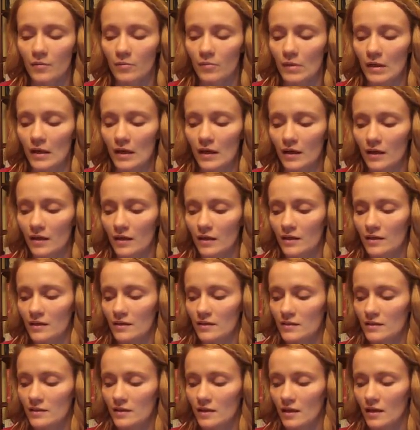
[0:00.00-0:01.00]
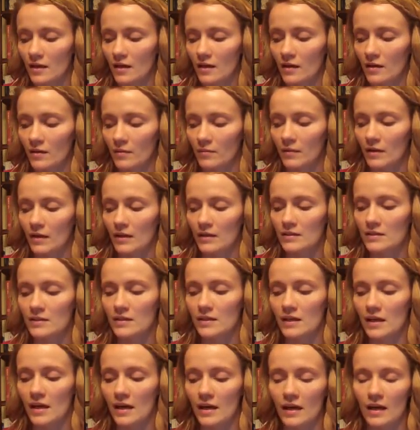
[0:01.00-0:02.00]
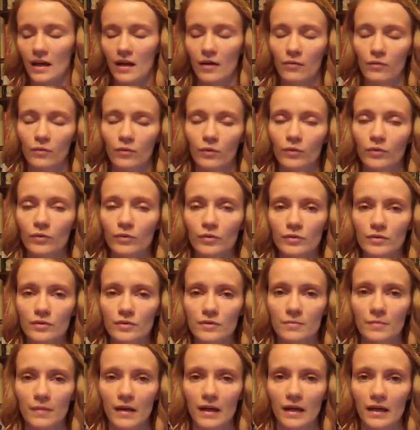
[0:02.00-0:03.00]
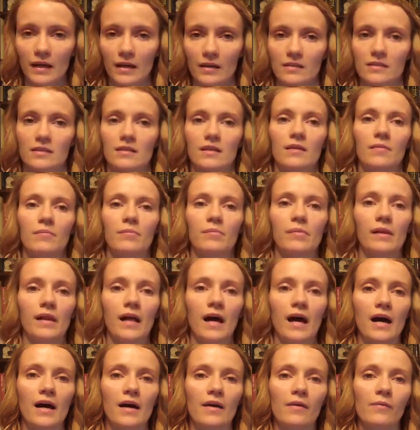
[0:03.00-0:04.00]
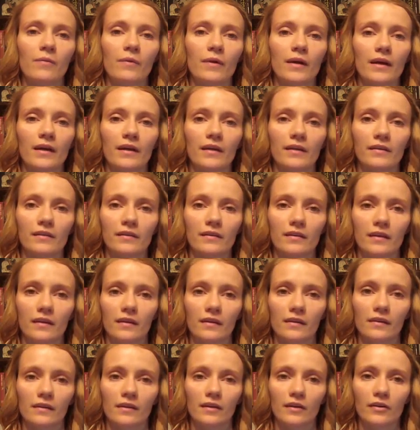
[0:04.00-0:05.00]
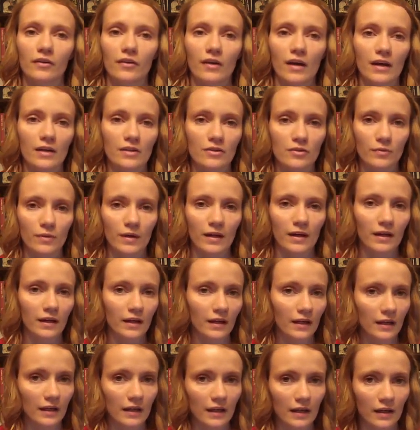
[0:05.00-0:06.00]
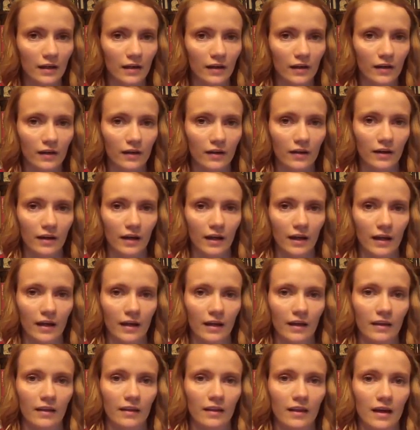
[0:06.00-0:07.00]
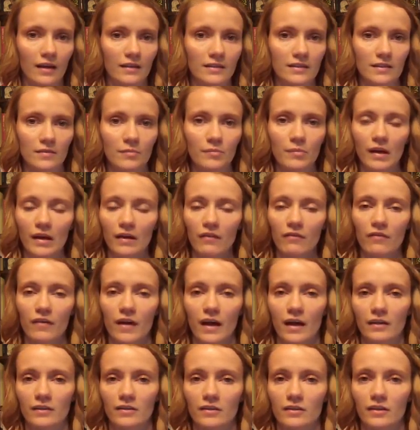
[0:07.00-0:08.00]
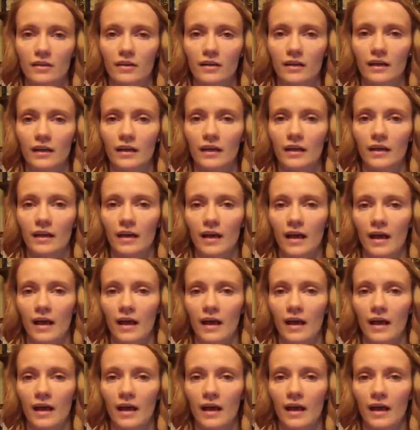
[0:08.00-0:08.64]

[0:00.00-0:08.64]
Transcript: because NCAA rules make us comply with their graduating year, and that's a big factor in